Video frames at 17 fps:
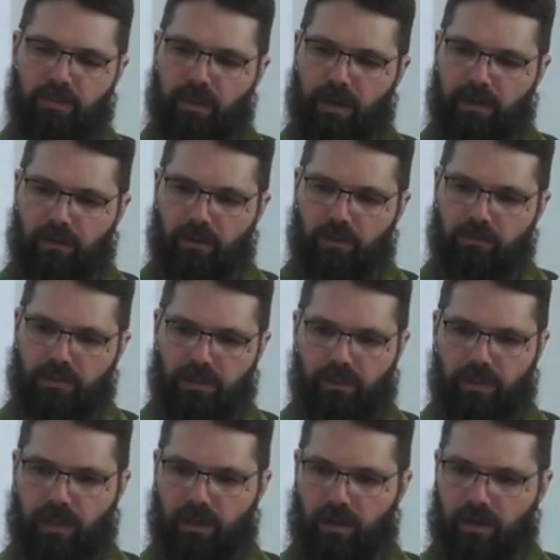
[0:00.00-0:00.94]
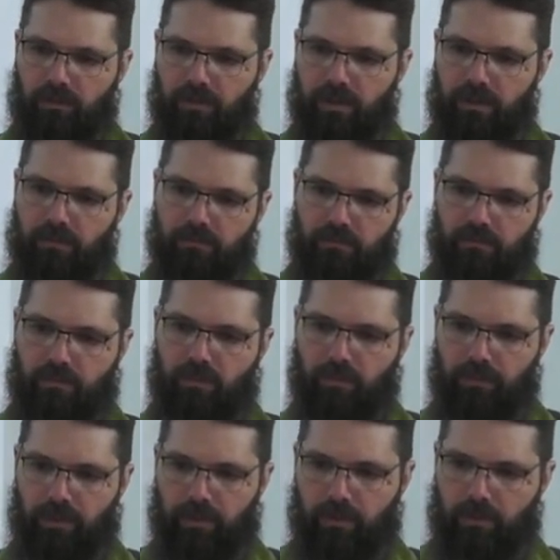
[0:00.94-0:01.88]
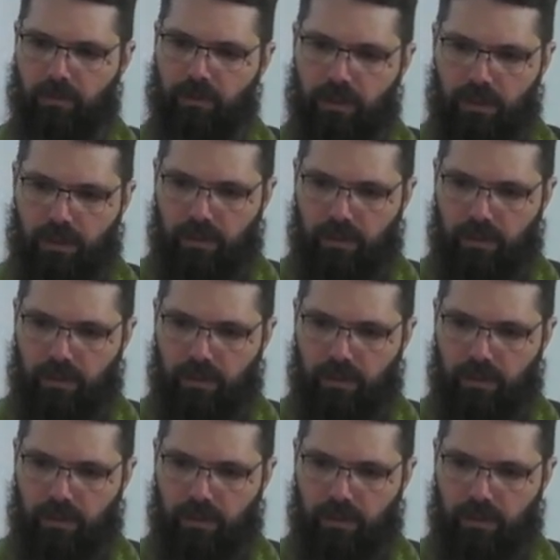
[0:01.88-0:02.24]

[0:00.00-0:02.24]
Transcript: by their own doing, often through